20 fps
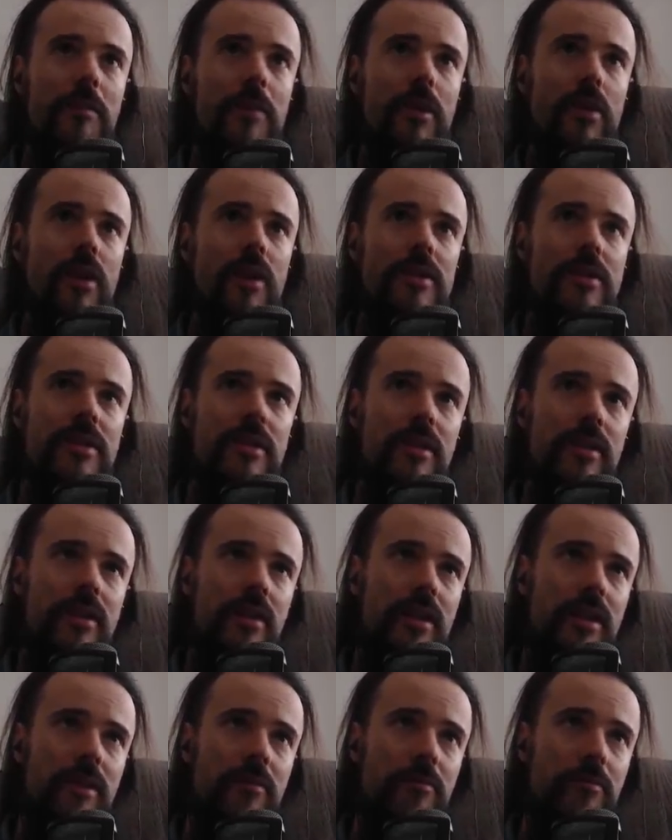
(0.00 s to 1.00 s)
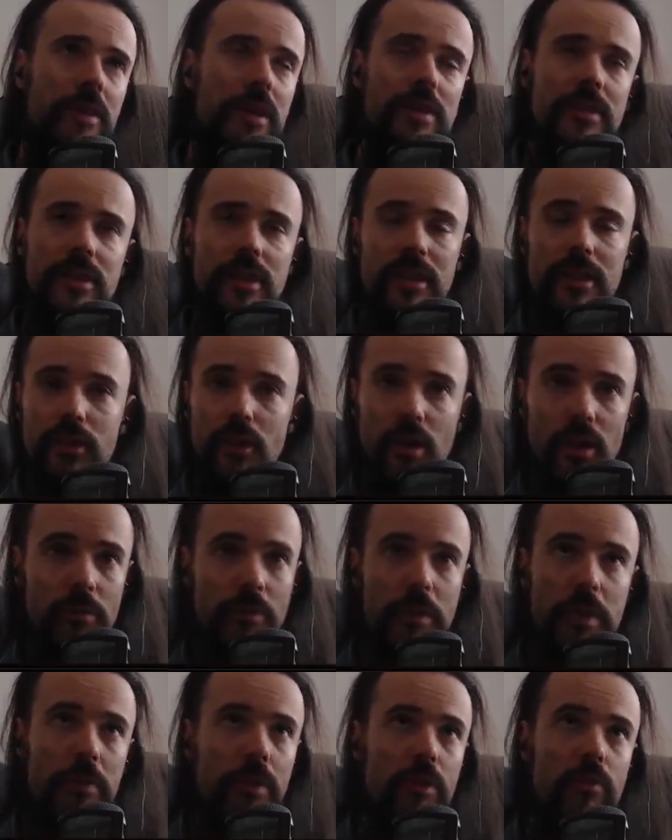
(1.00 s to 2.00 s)
because basically a lot
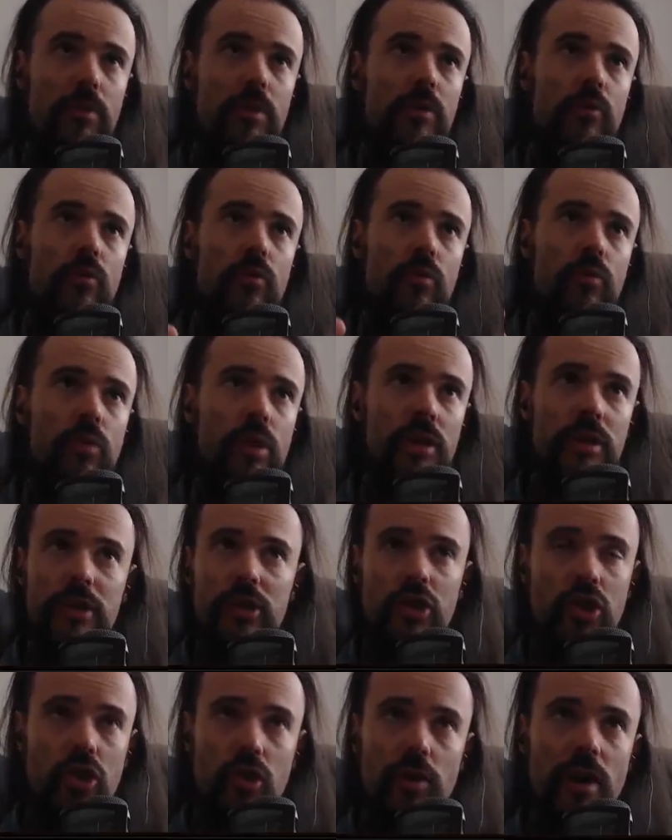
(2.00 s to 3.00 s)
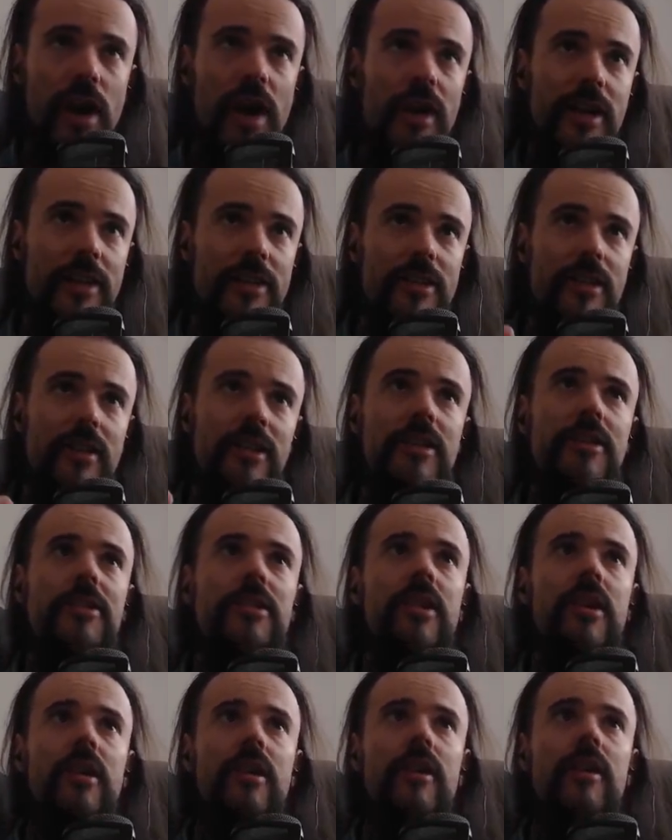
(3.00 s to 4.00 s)
of people will want to try it as a league
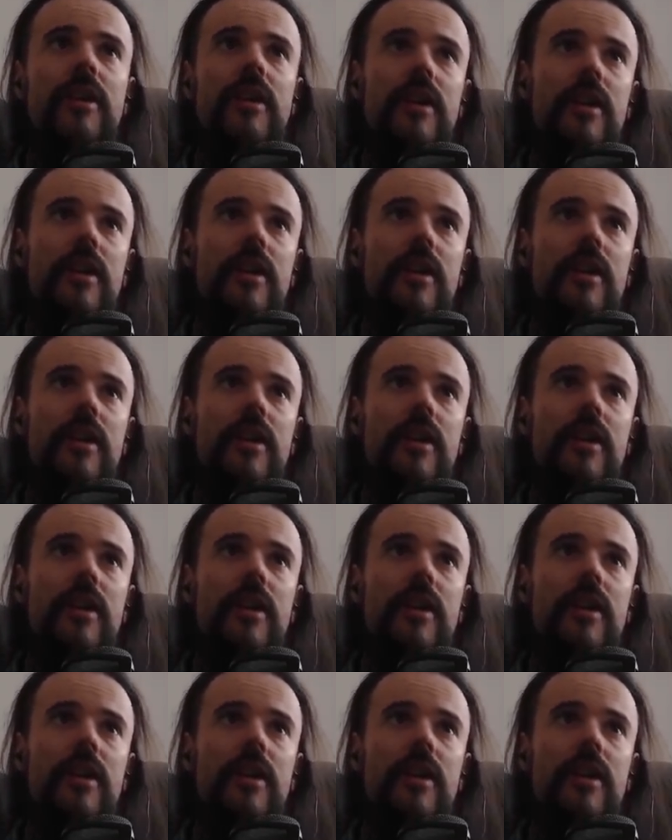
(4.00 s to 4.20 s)
starter.